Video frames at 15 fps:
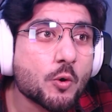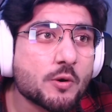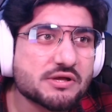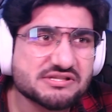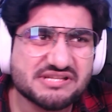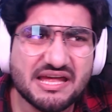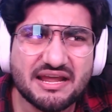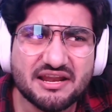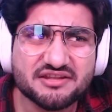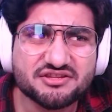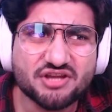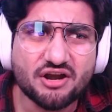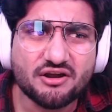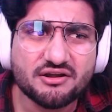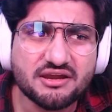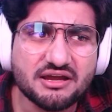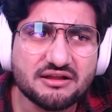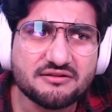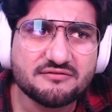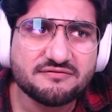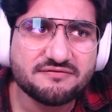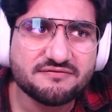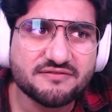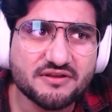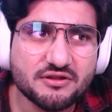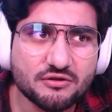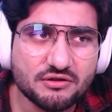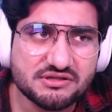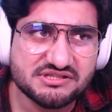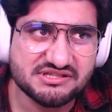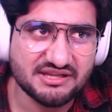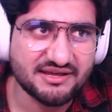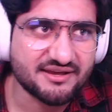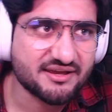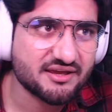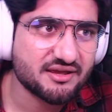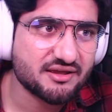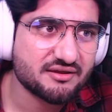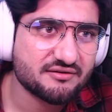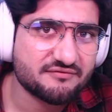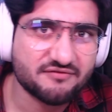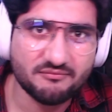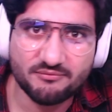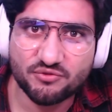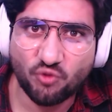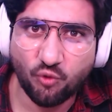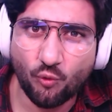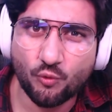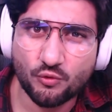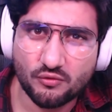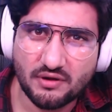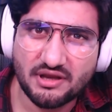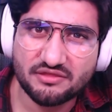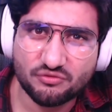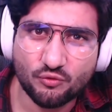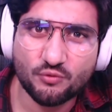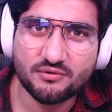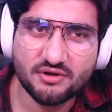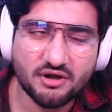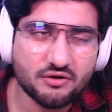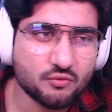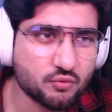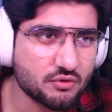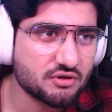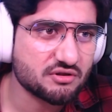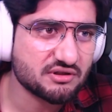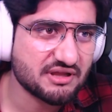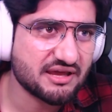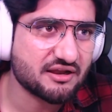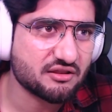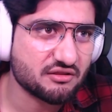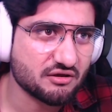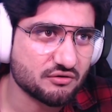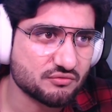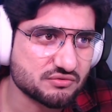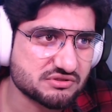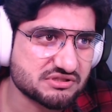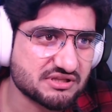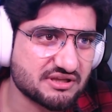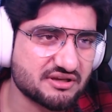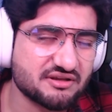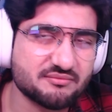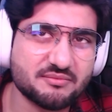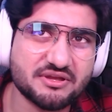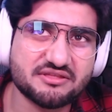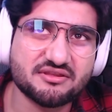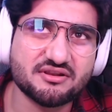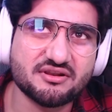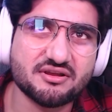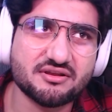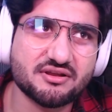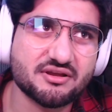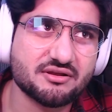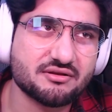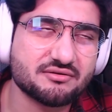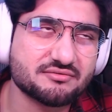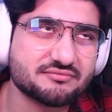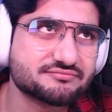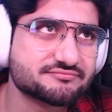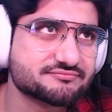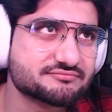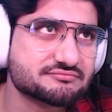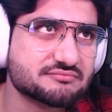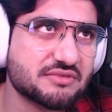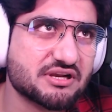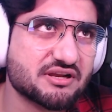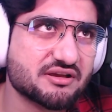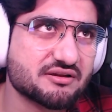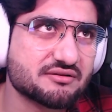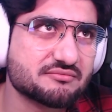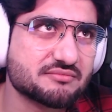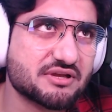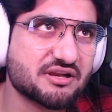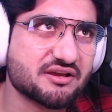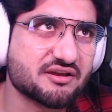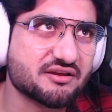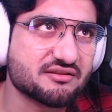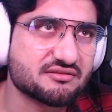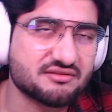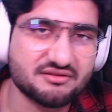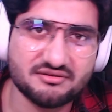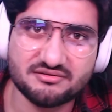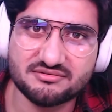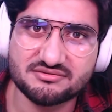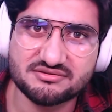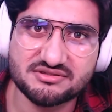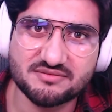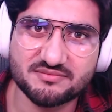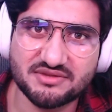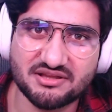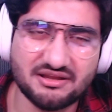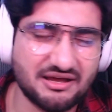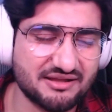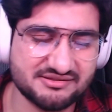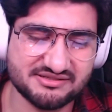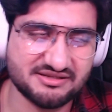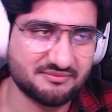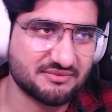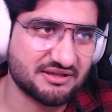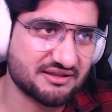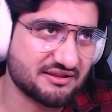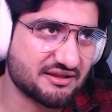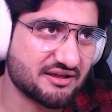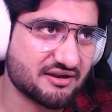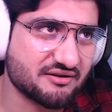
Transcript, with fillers: Is that a dark elf? It looks like it. From Thor, right? Thor Dark World had those. The metallic, uh, melik, melikit, something, uh, something like that, I don't